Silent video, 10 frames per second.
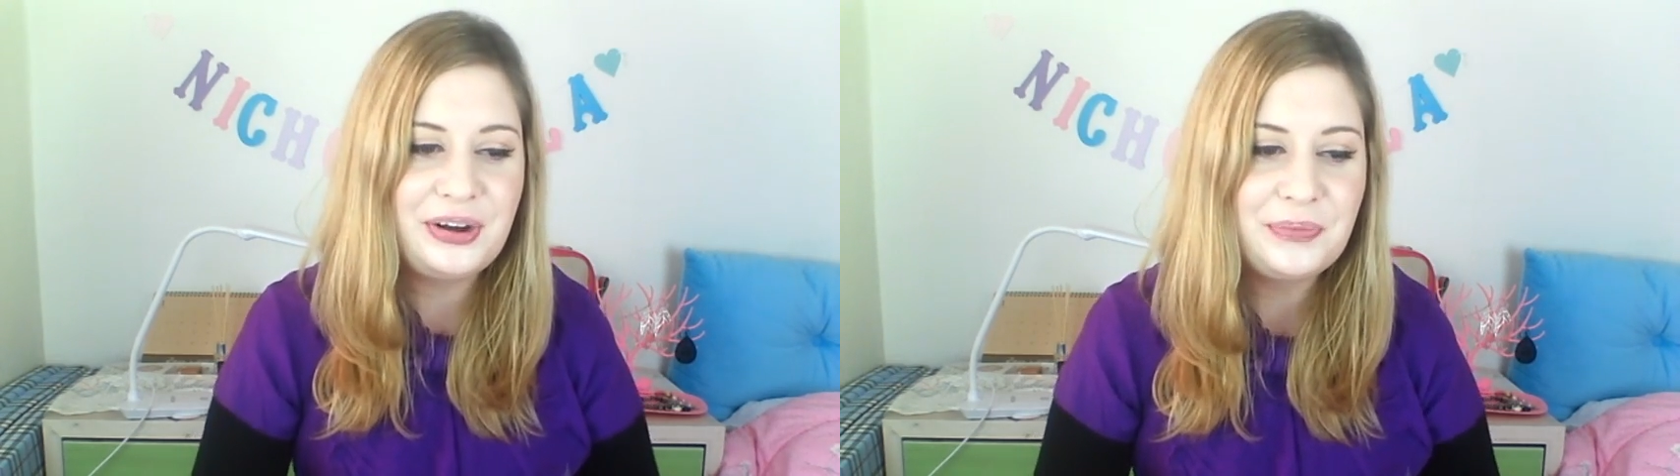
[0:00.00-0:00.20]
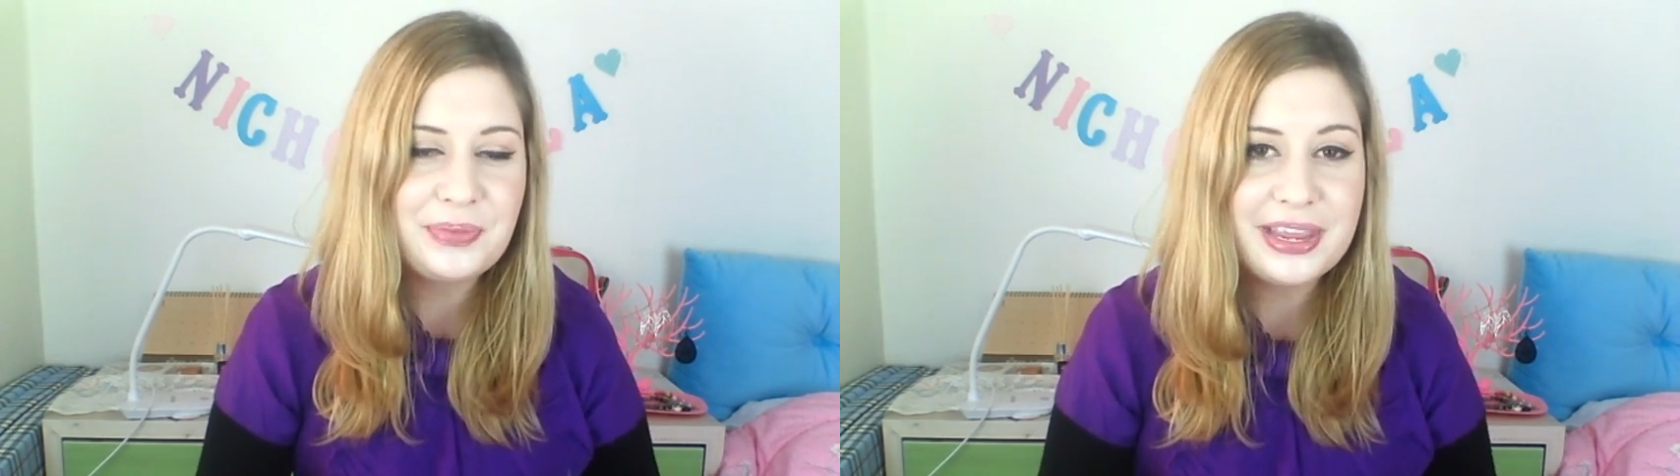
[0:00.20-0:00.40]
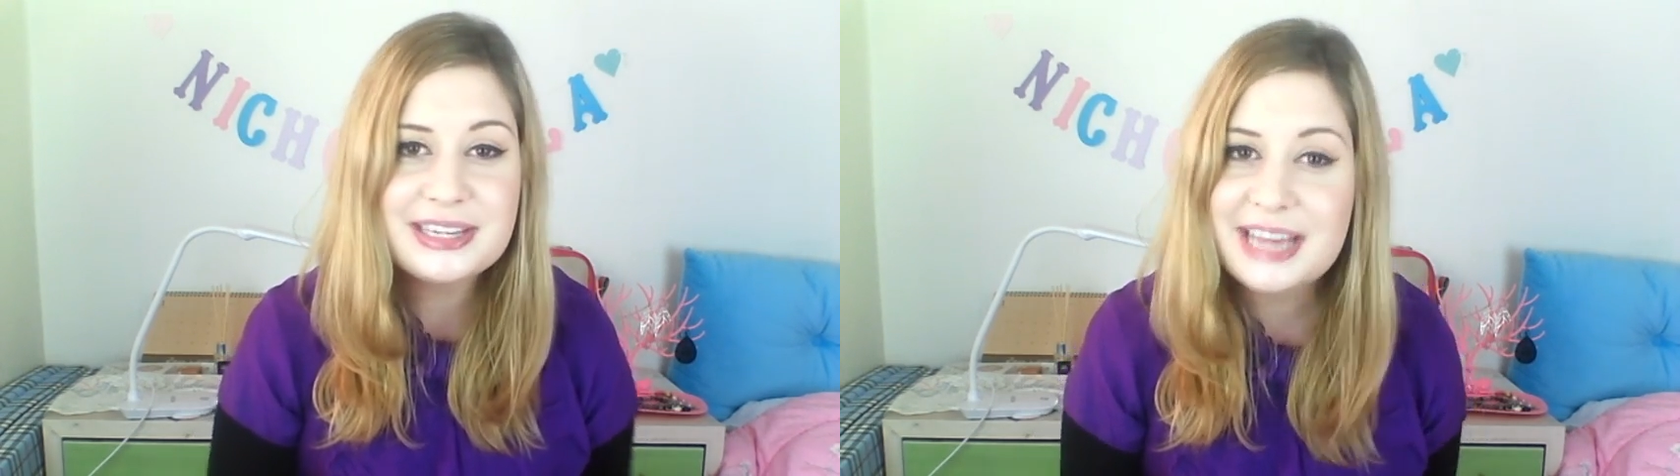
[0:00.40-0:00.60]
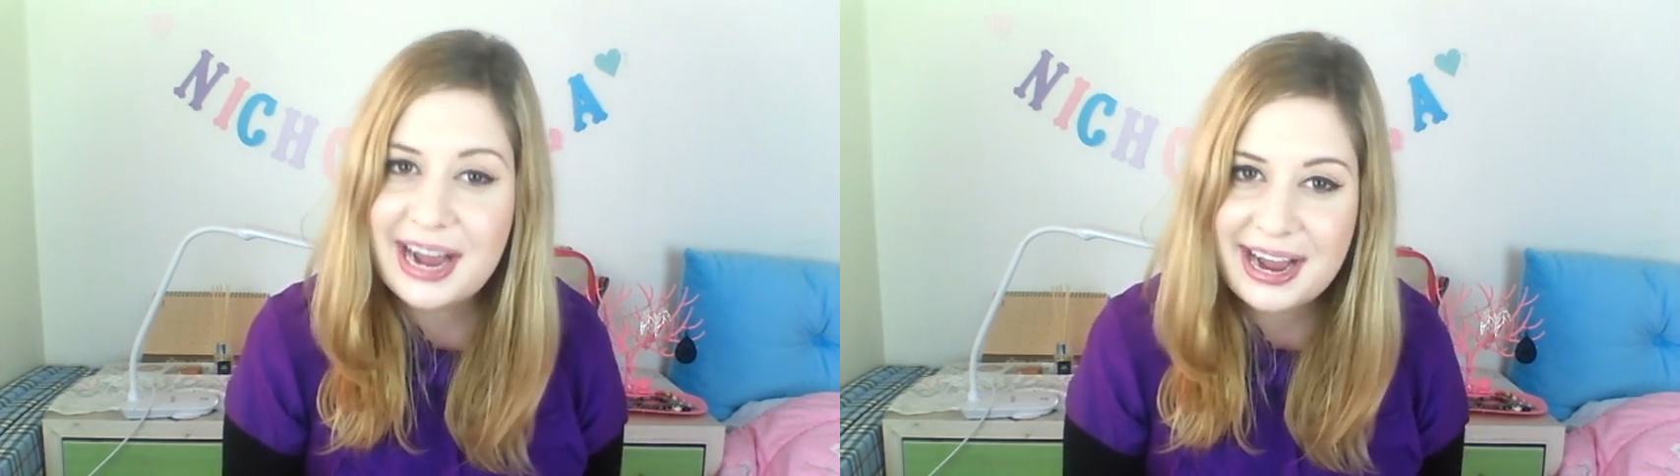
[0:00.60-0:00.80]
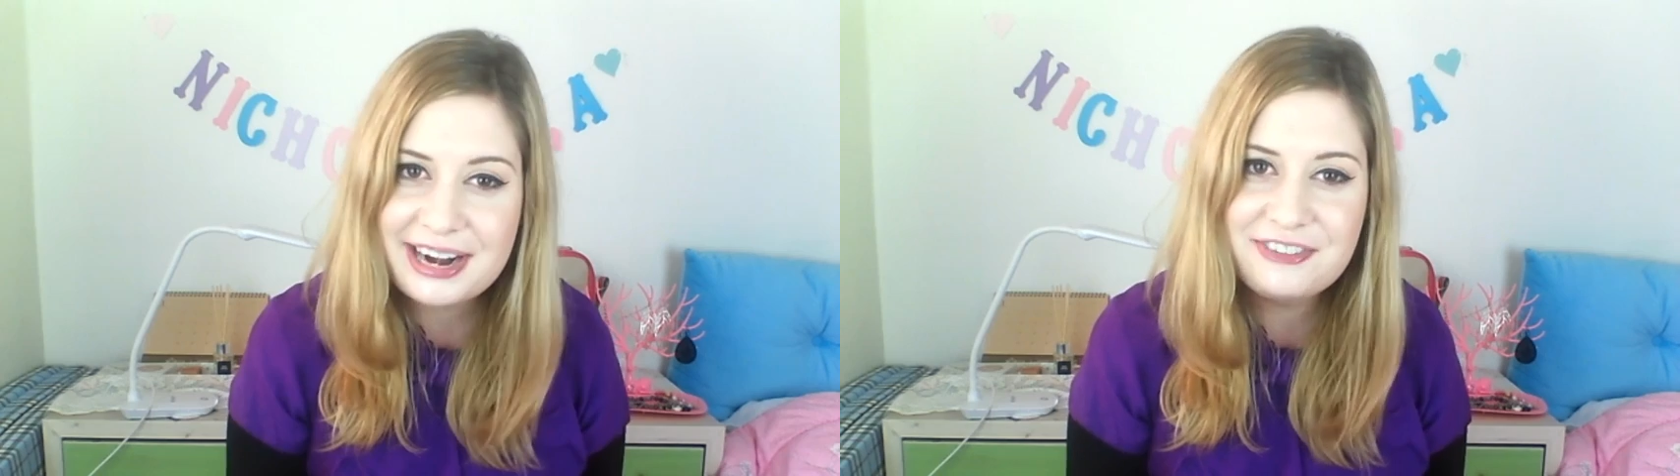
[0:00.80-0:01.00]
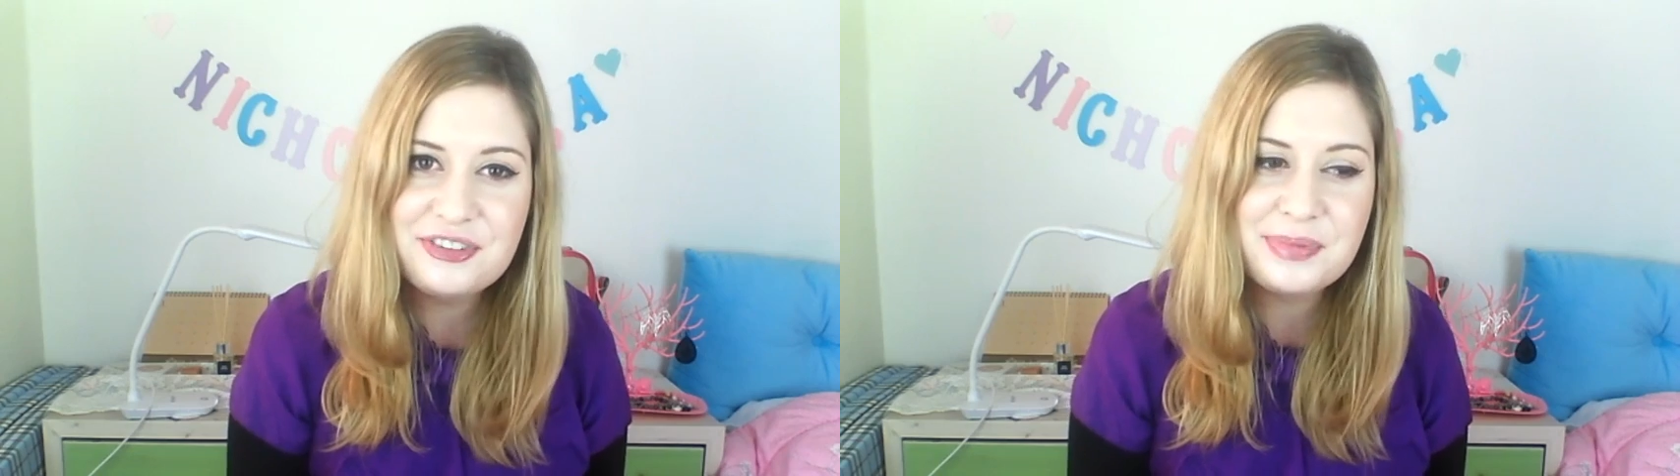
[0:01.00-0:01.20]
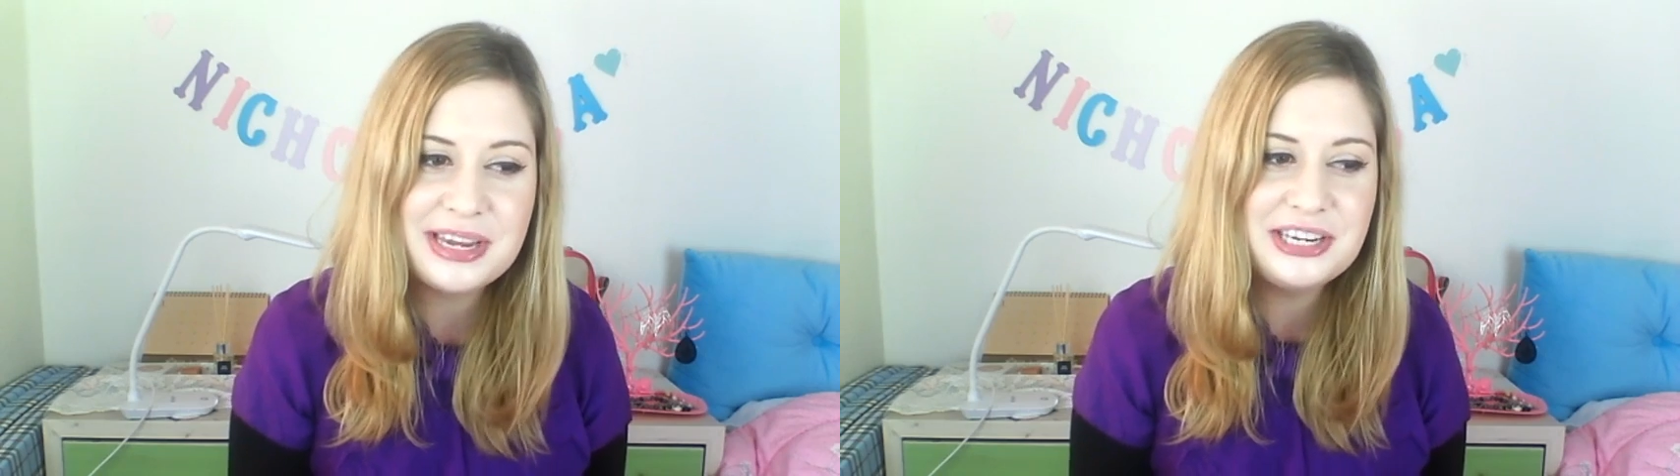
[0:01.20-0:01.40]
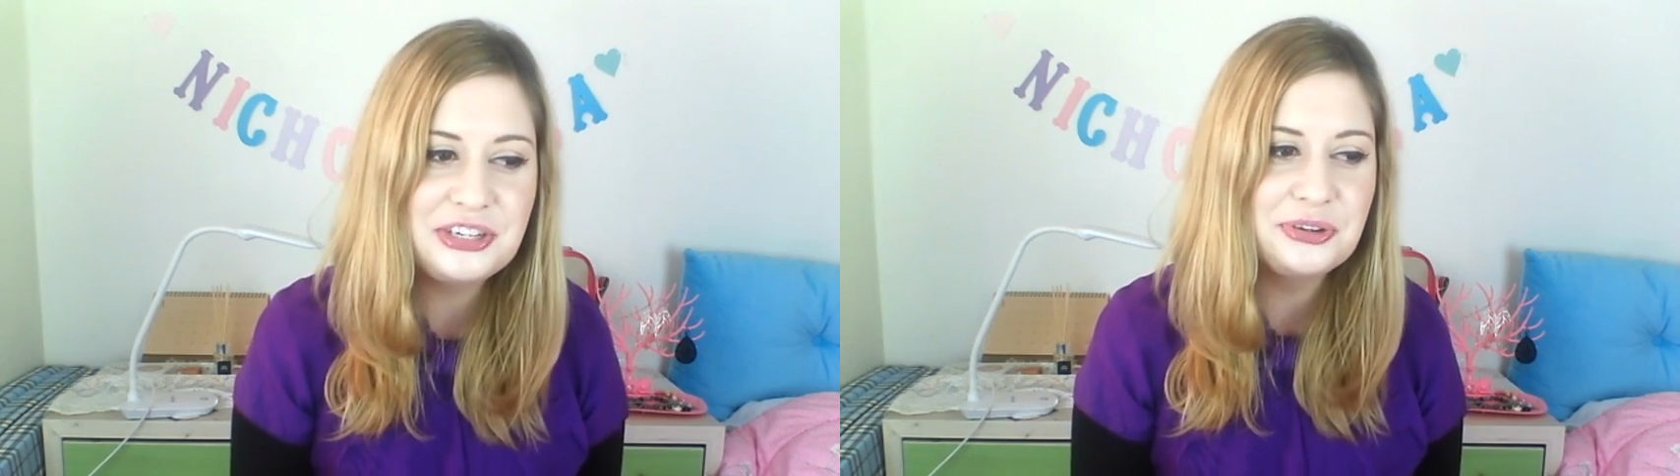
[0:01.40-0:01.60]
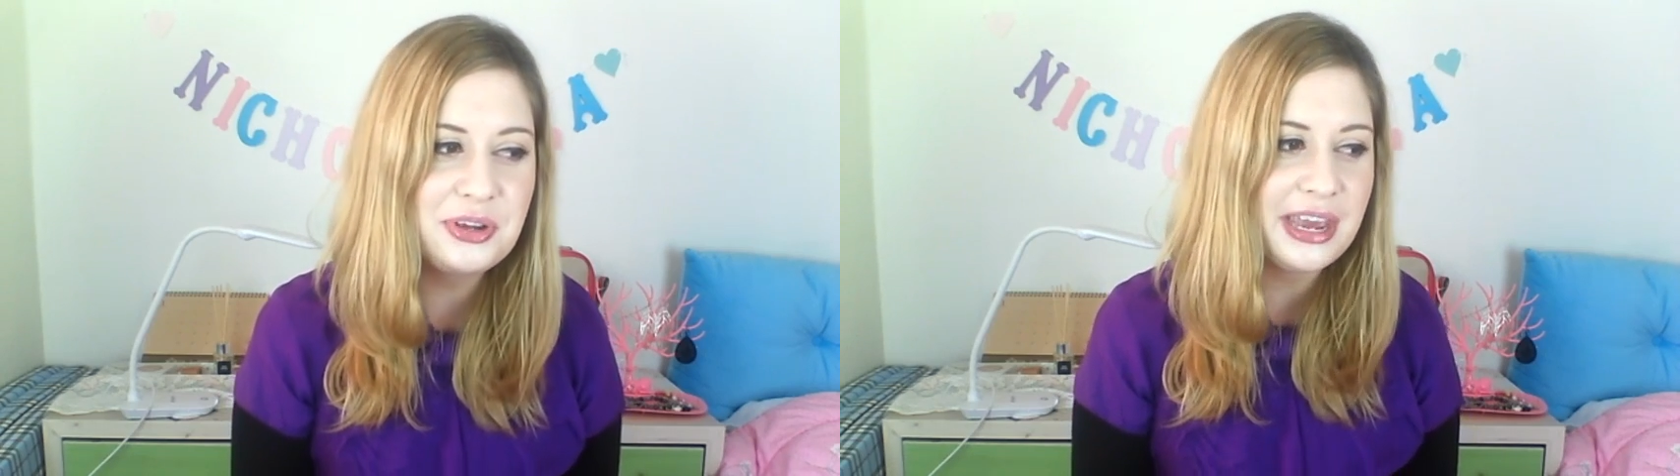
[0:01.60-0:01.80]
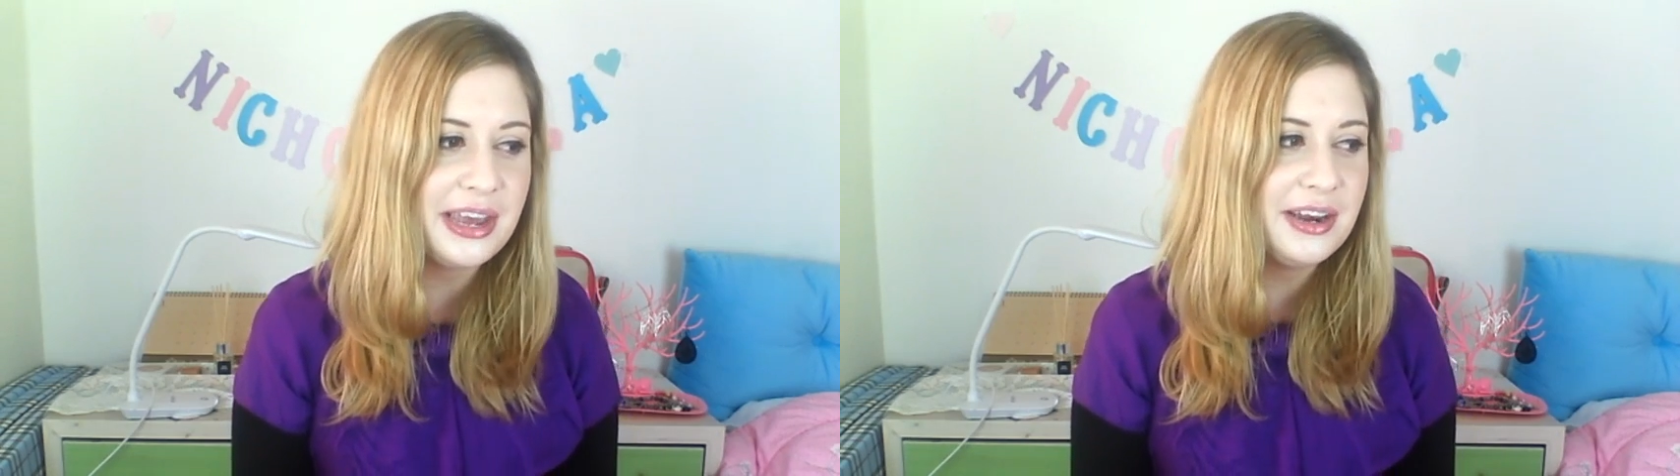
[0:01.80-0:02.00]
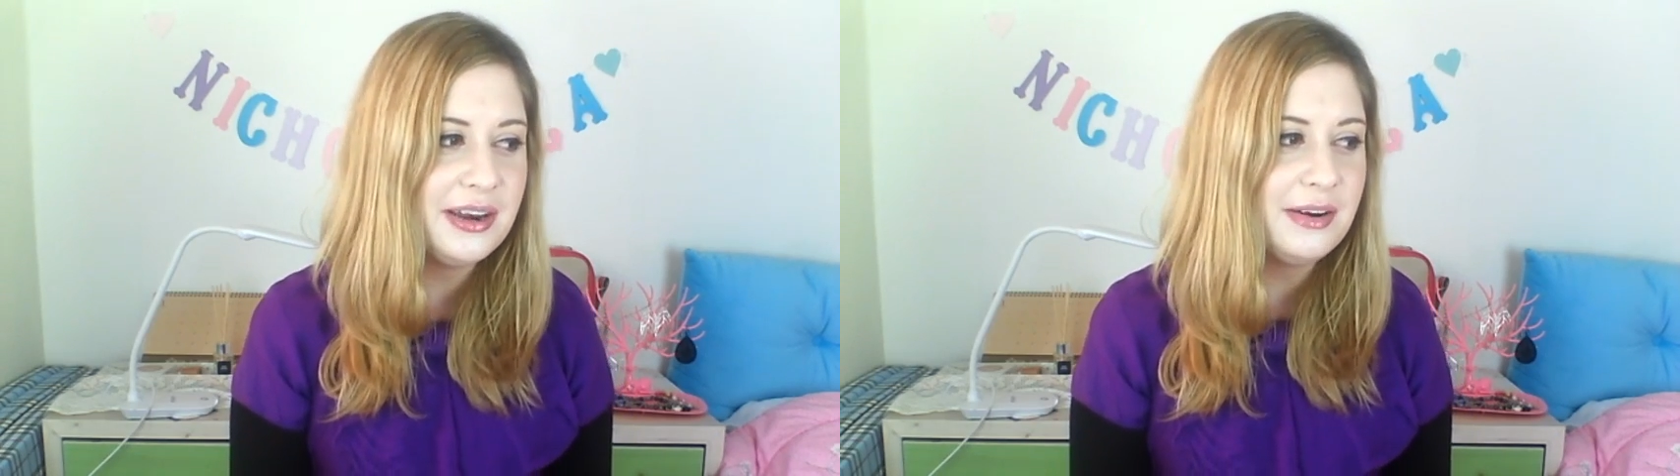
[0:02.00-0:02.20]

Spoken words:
it's harder for me to get